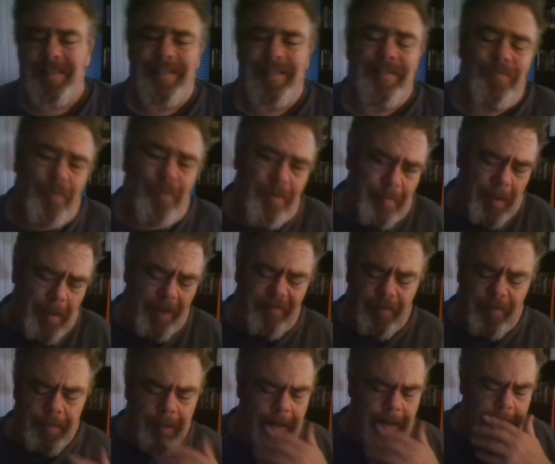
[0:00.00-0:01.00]
with my
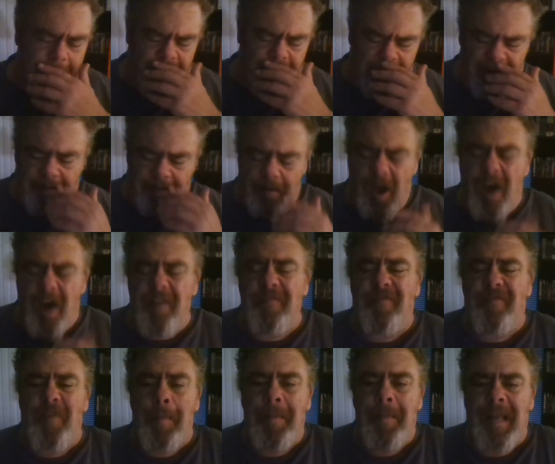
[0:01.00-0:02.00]

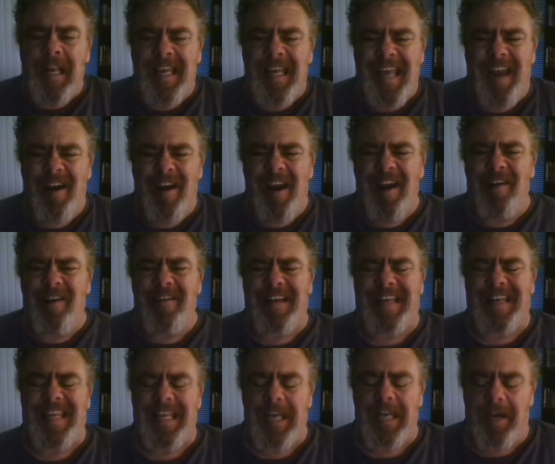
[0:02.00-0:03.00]

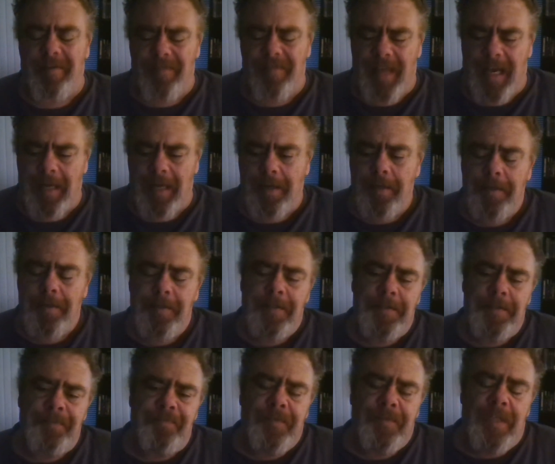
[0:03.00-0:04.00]
unfamiliarity of that,
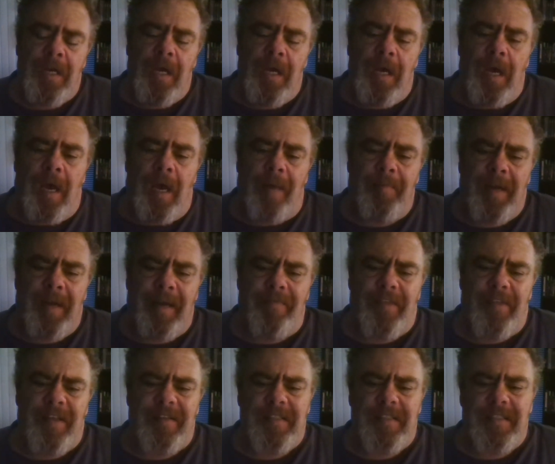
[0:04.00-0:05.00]
I'm going to have
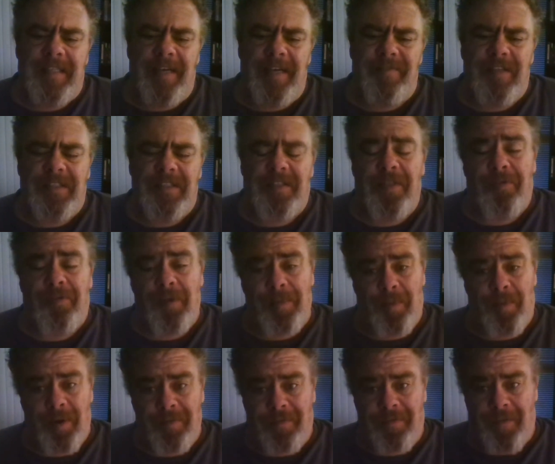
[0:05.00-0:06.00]
to give this a
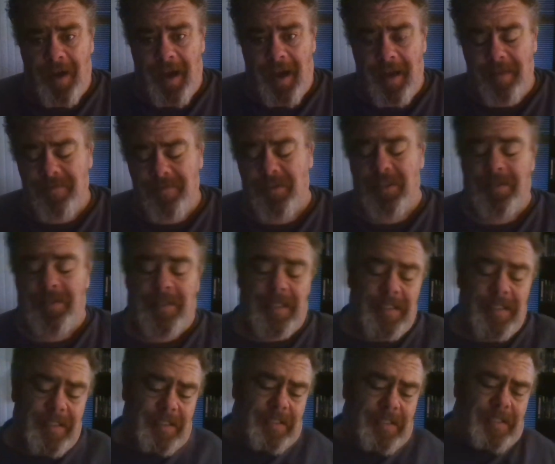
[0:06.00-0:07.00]
3.5, just
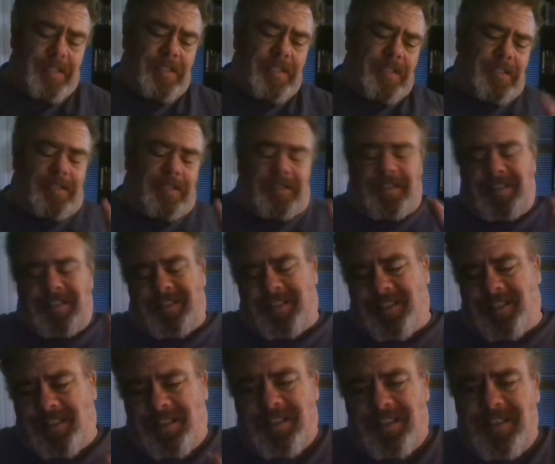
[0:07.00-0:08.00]

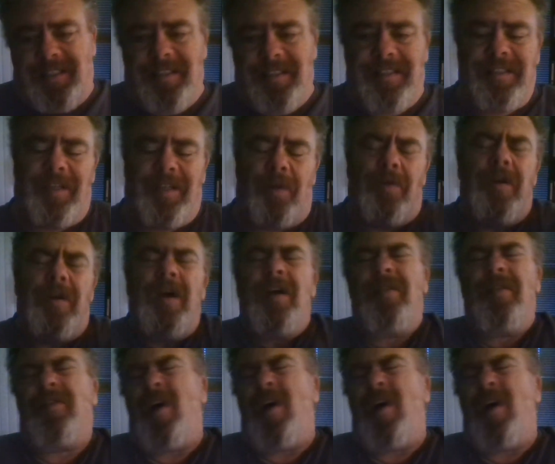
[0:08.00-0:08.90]
because, you know, the